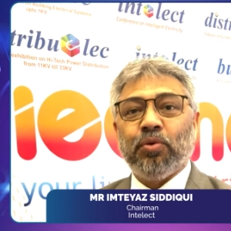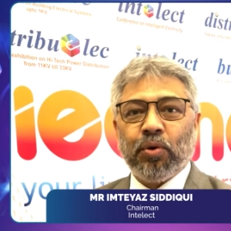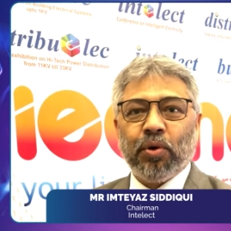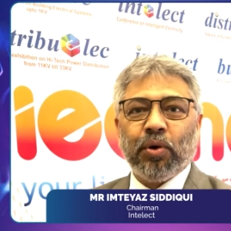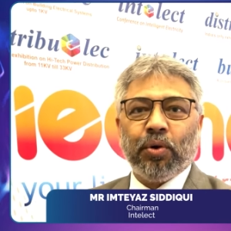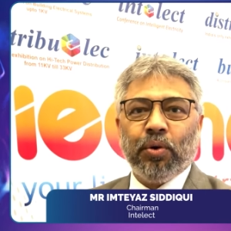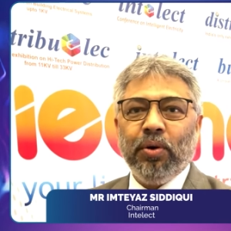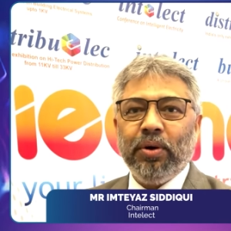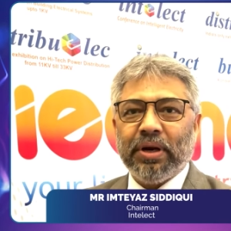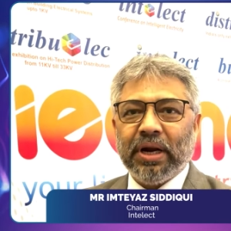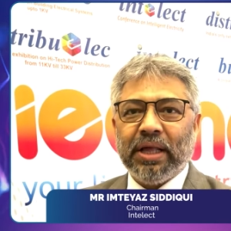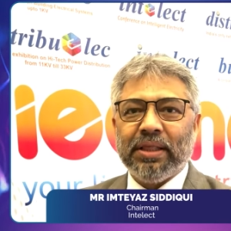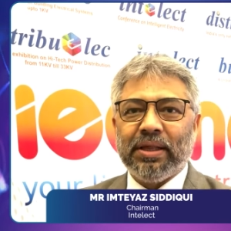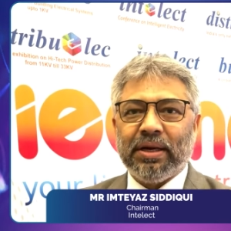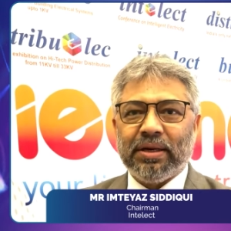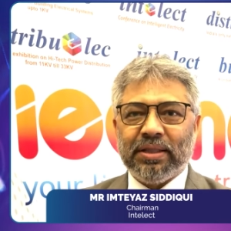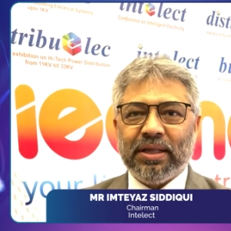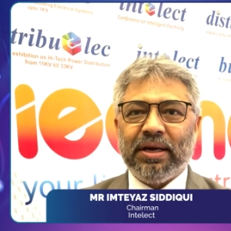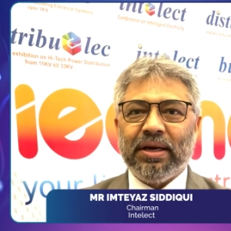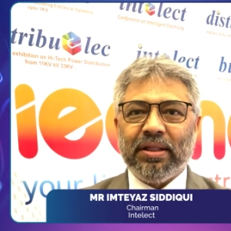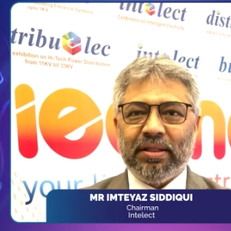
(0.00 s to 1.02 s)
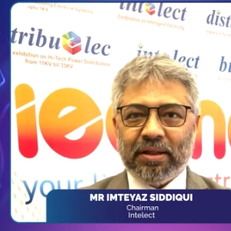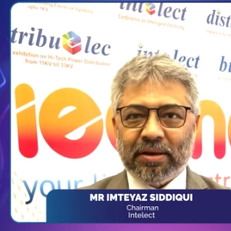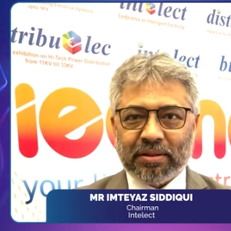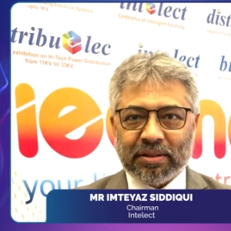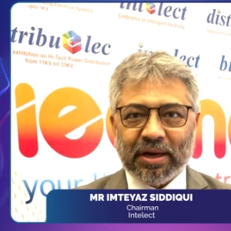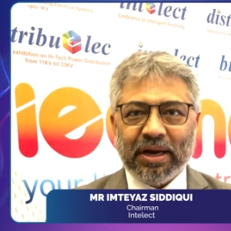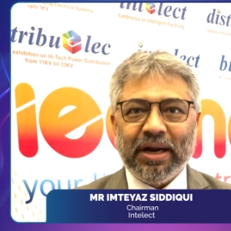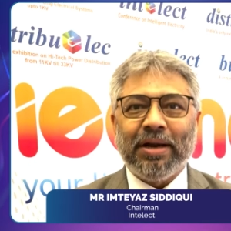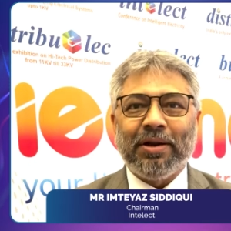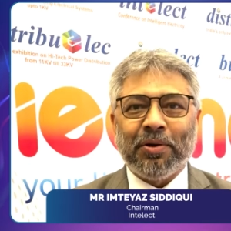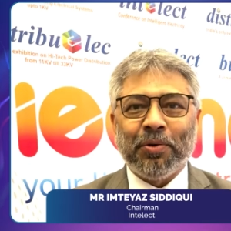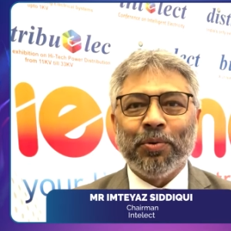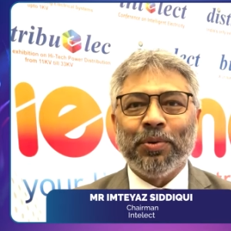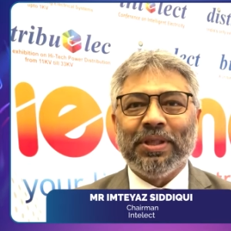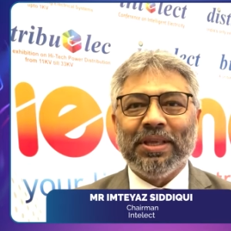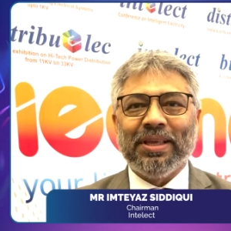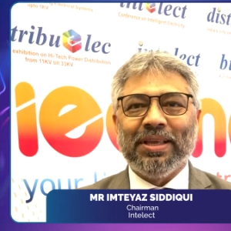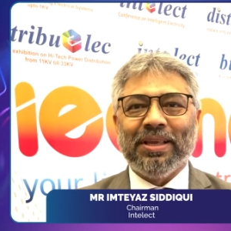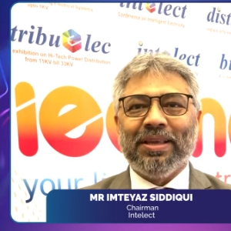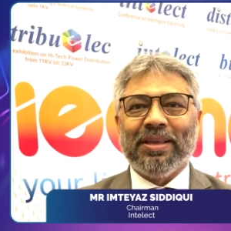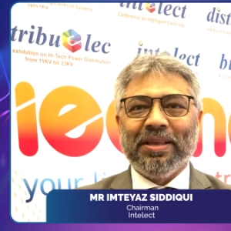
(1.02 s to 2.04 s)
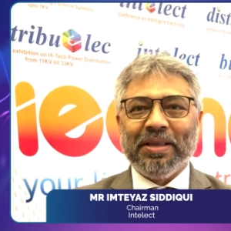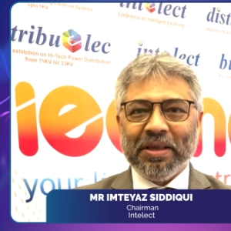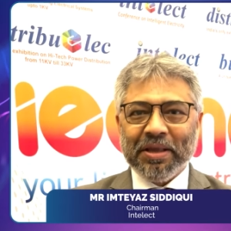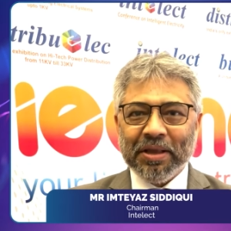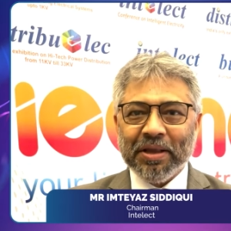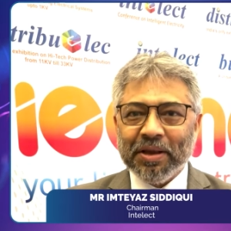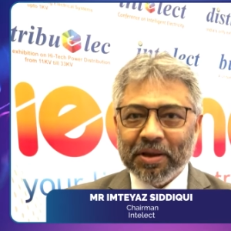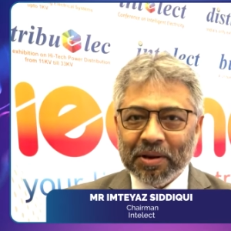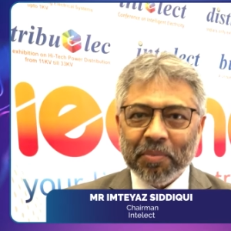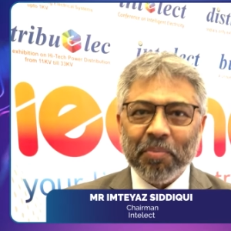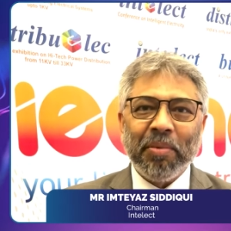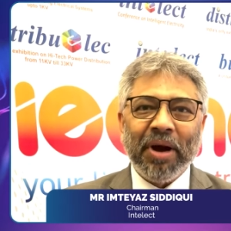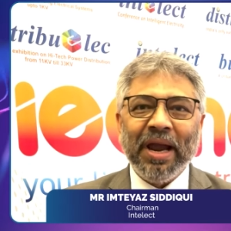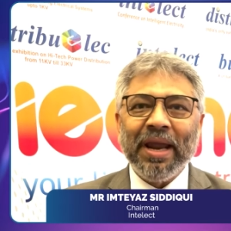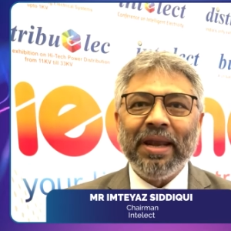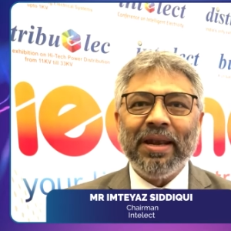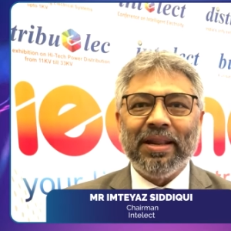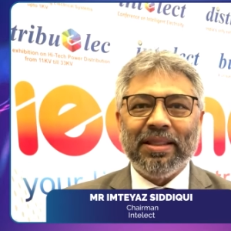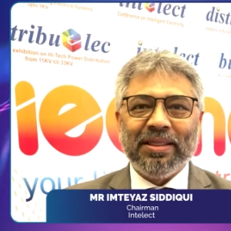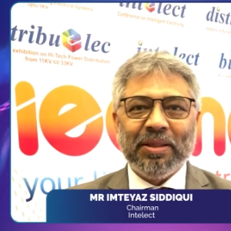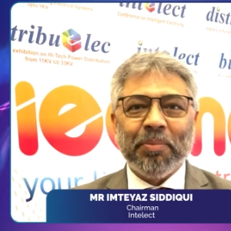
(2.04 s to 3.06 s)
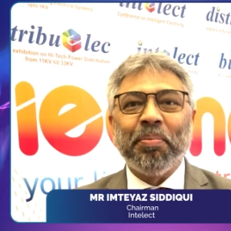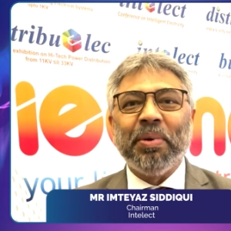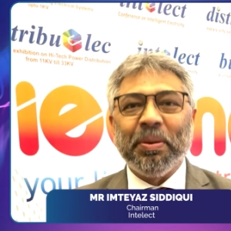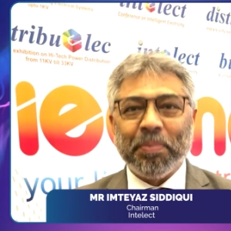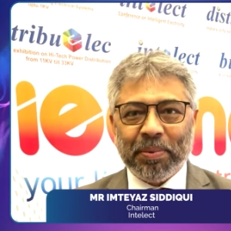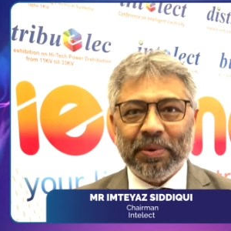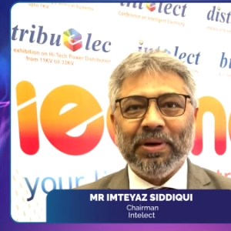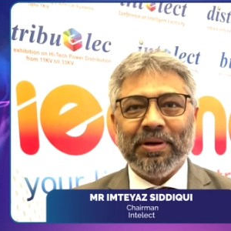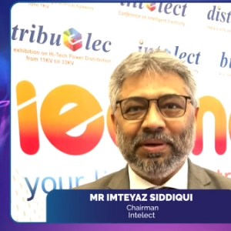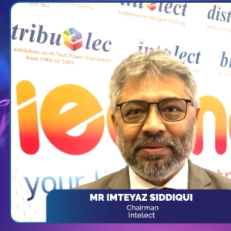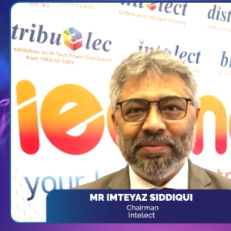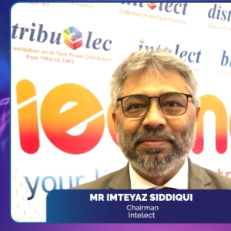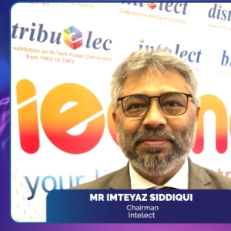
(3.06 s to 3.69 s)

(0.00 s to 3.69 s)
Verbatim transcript: to grow rather than as a threat to the mind and the people.